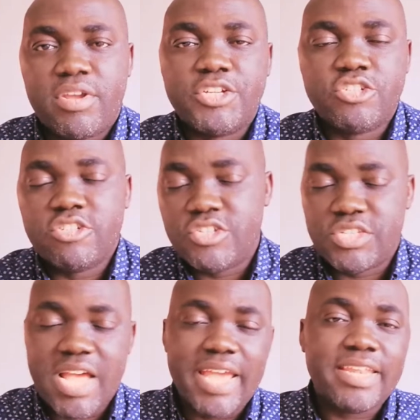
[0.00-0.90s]
education
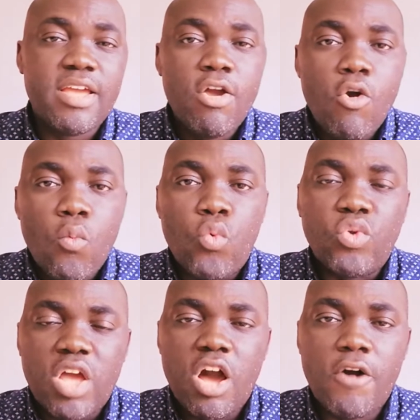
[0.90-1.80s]
design
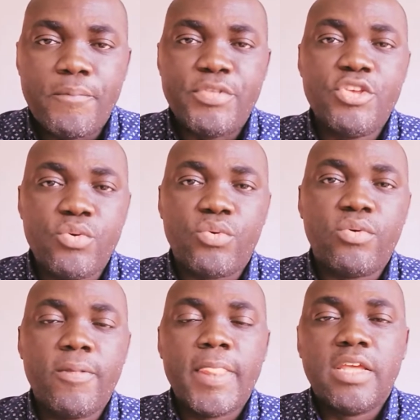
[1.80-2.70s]
will help
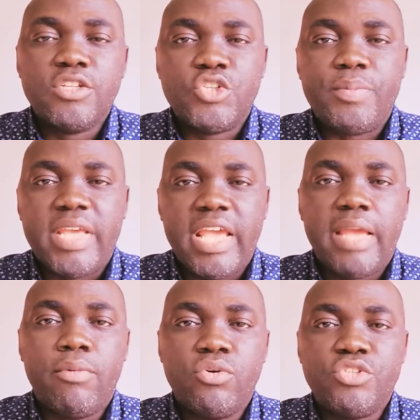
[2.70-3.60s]
you to be
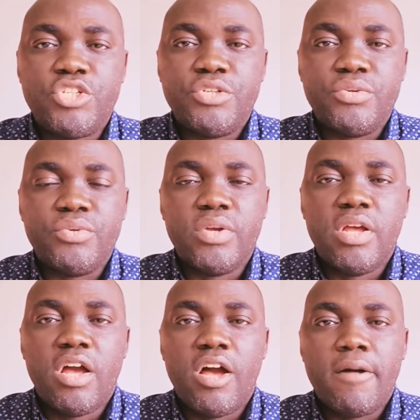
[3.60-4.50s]
able to
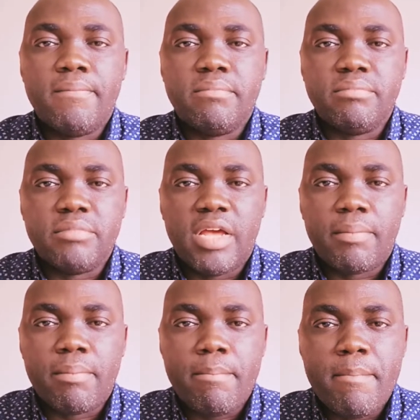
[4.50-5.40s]

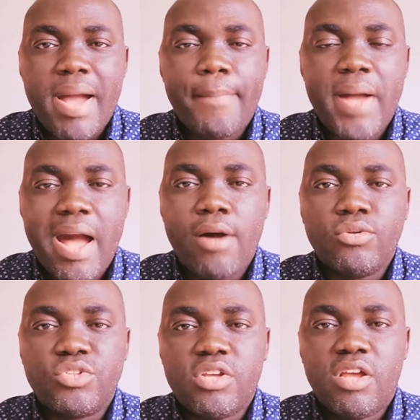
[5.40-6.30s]
map
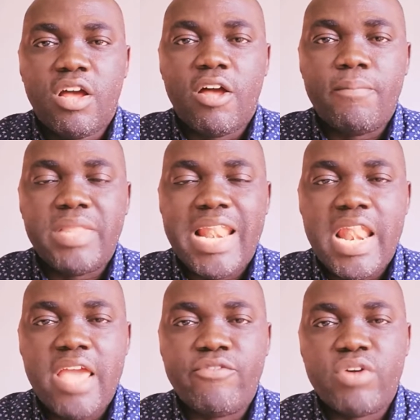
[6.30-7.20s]
out the
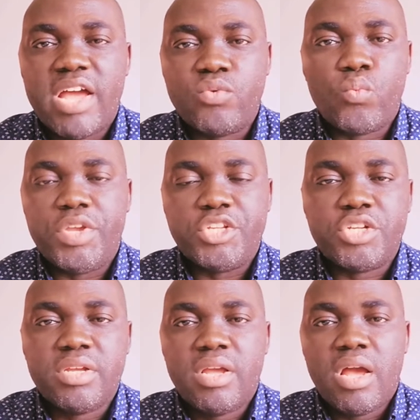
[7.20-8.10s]
level at
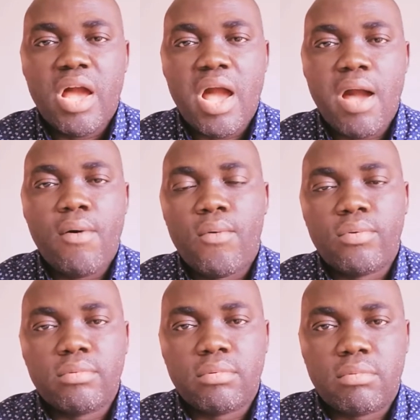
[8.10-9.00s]
which
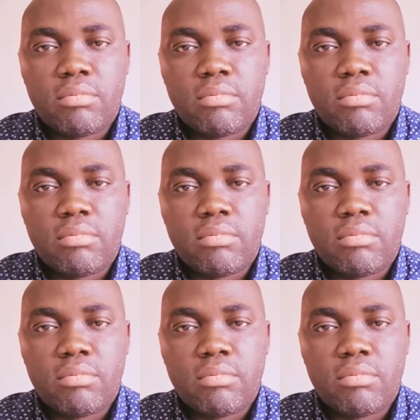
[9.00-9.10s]
how